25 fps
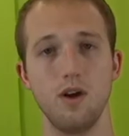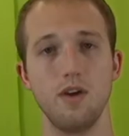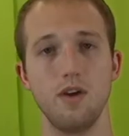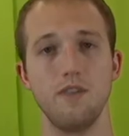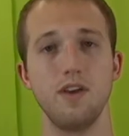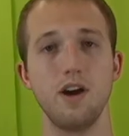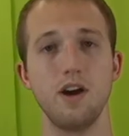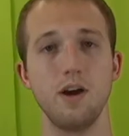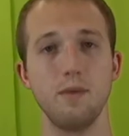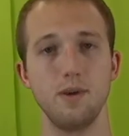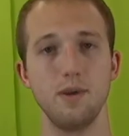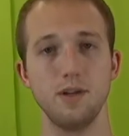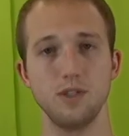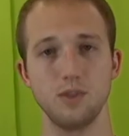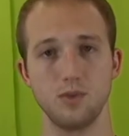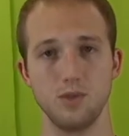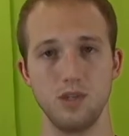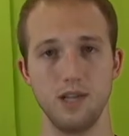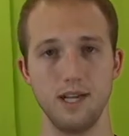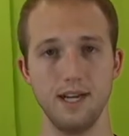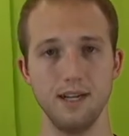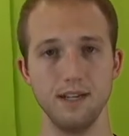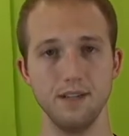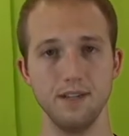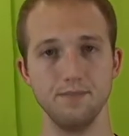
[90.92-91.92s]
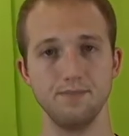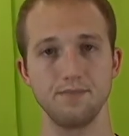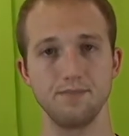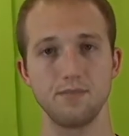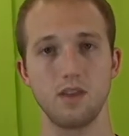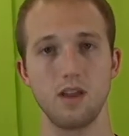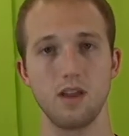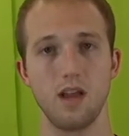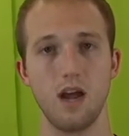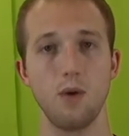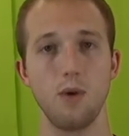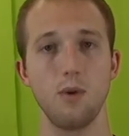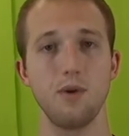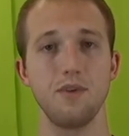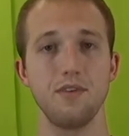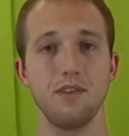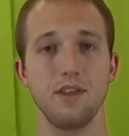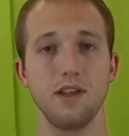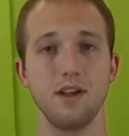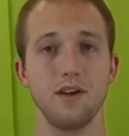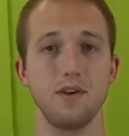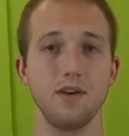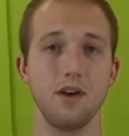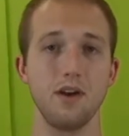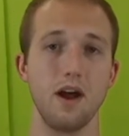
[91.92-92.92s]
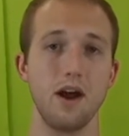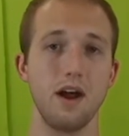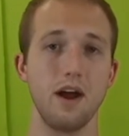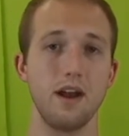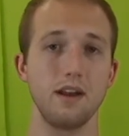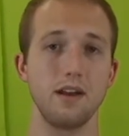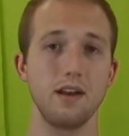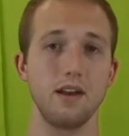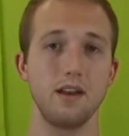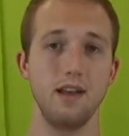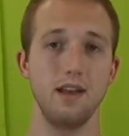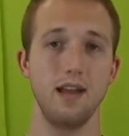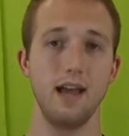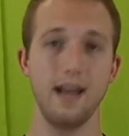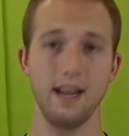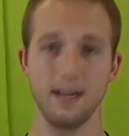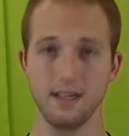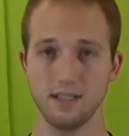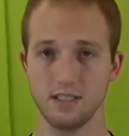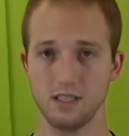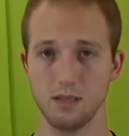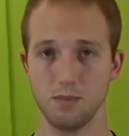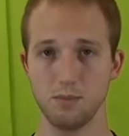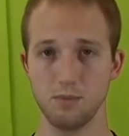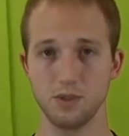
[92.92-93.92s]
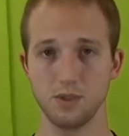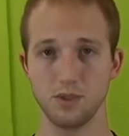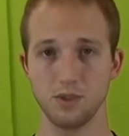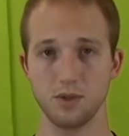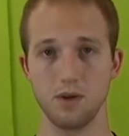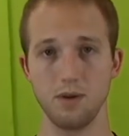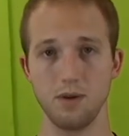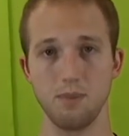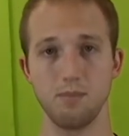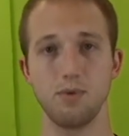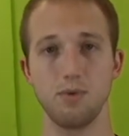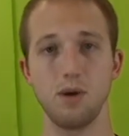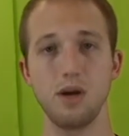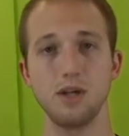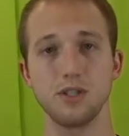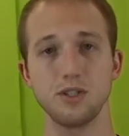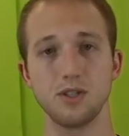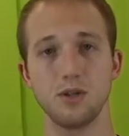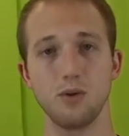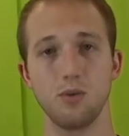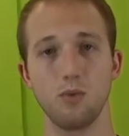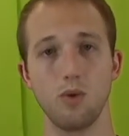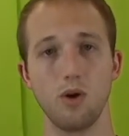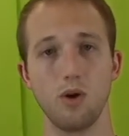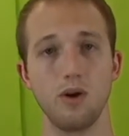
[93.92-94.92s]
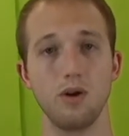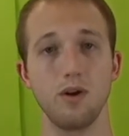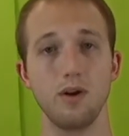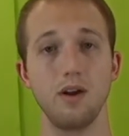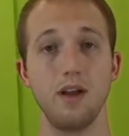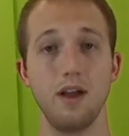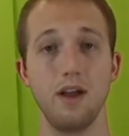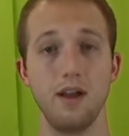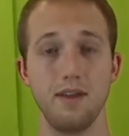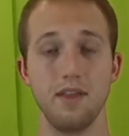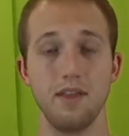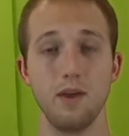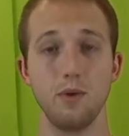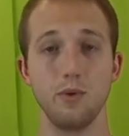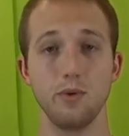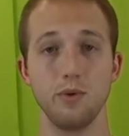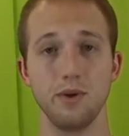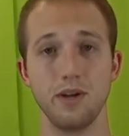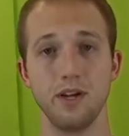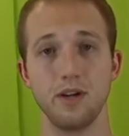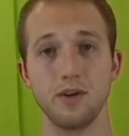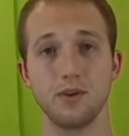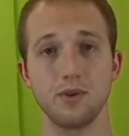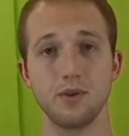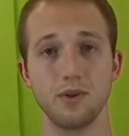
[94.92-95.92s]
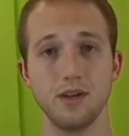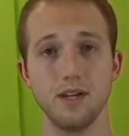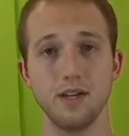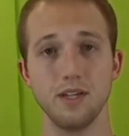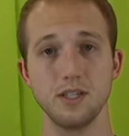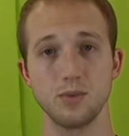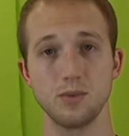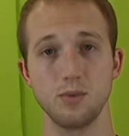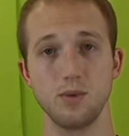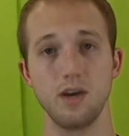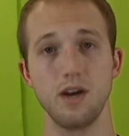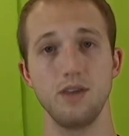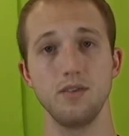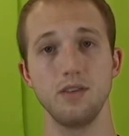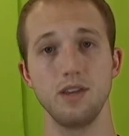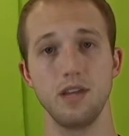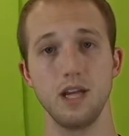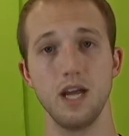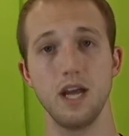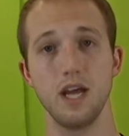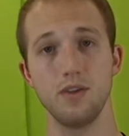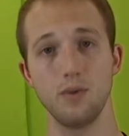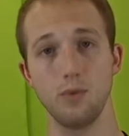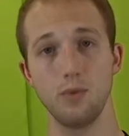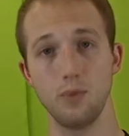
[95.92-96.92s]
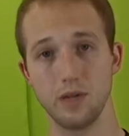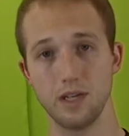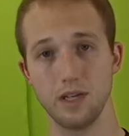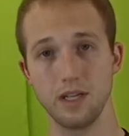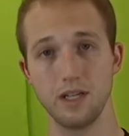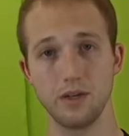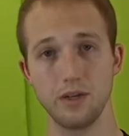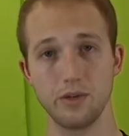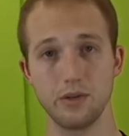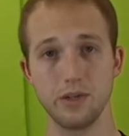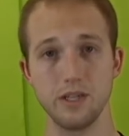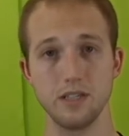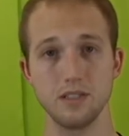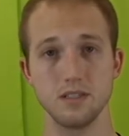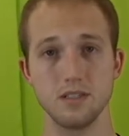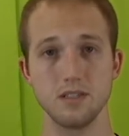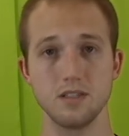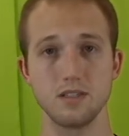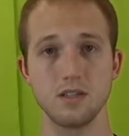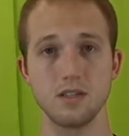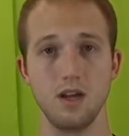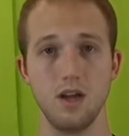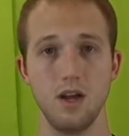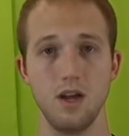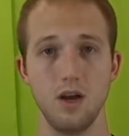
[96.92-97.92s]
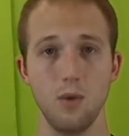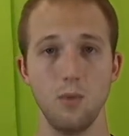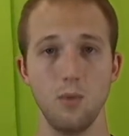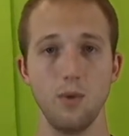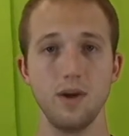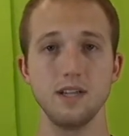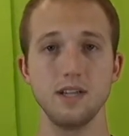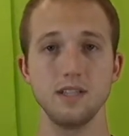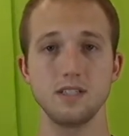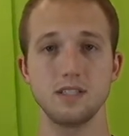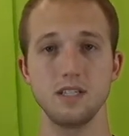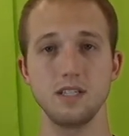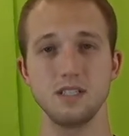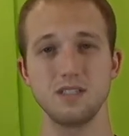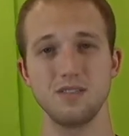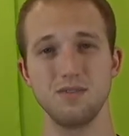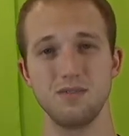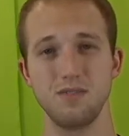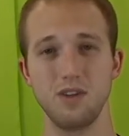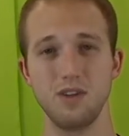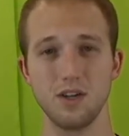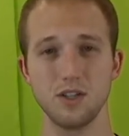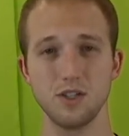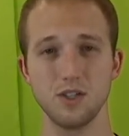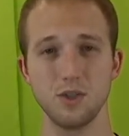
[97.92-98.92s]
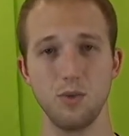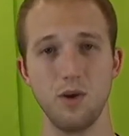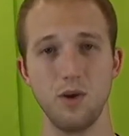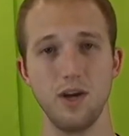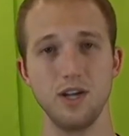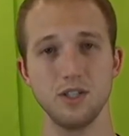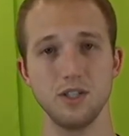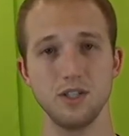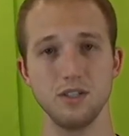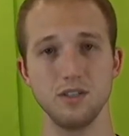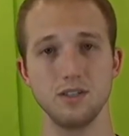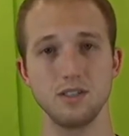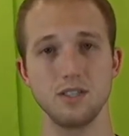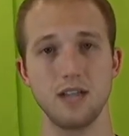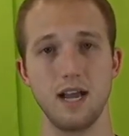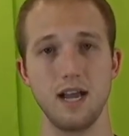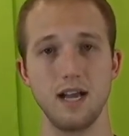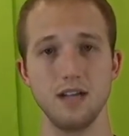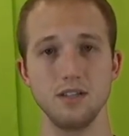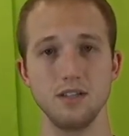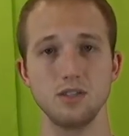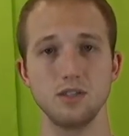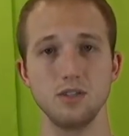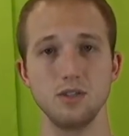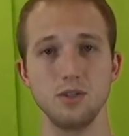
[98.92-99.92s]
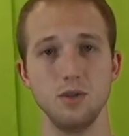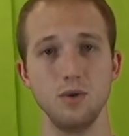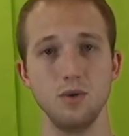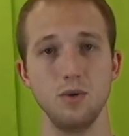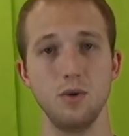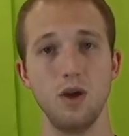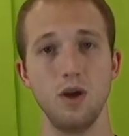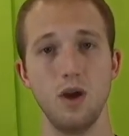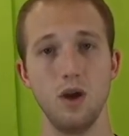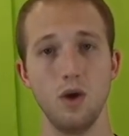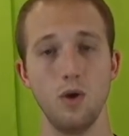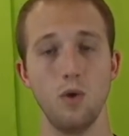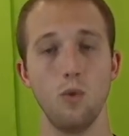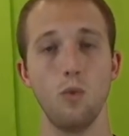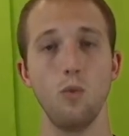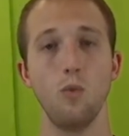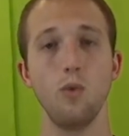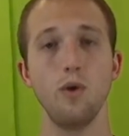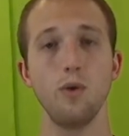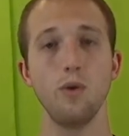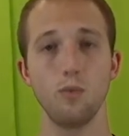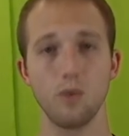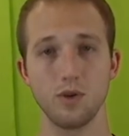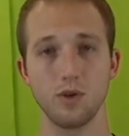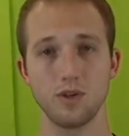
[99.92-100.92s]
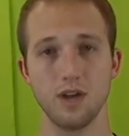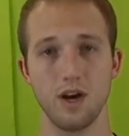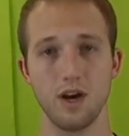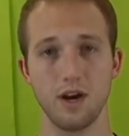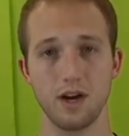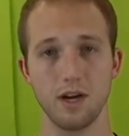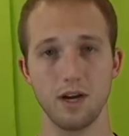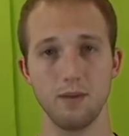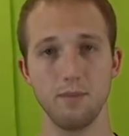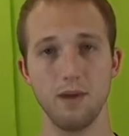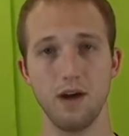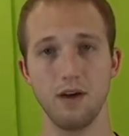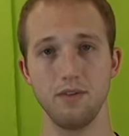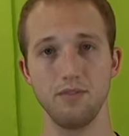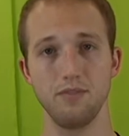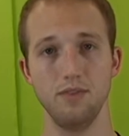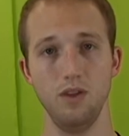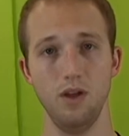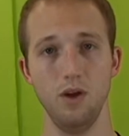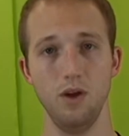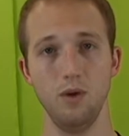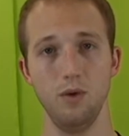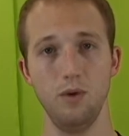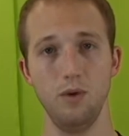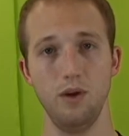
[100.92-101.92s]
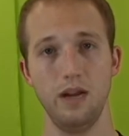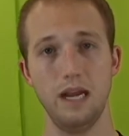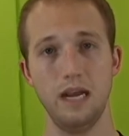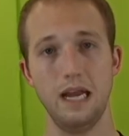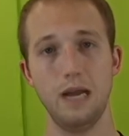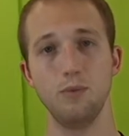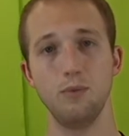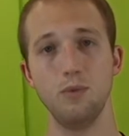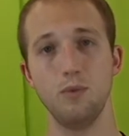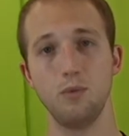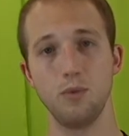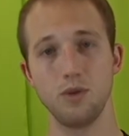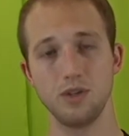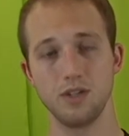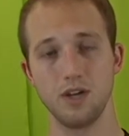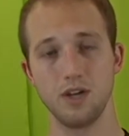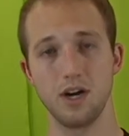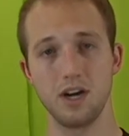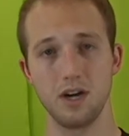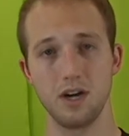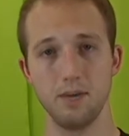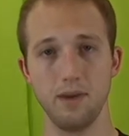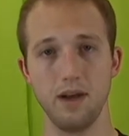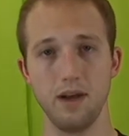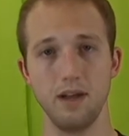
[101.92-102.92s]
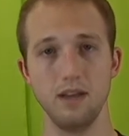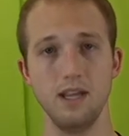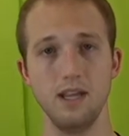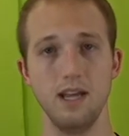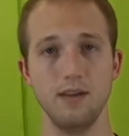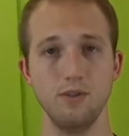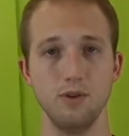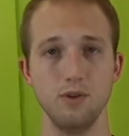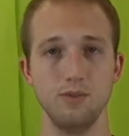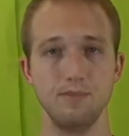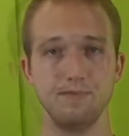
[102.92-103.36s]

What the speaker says: very much related. However, they're not like temperature and pressure where they will increase whenever the other one increases. We can see some fluctuations as to when we're talking about flow and when we're talking about level.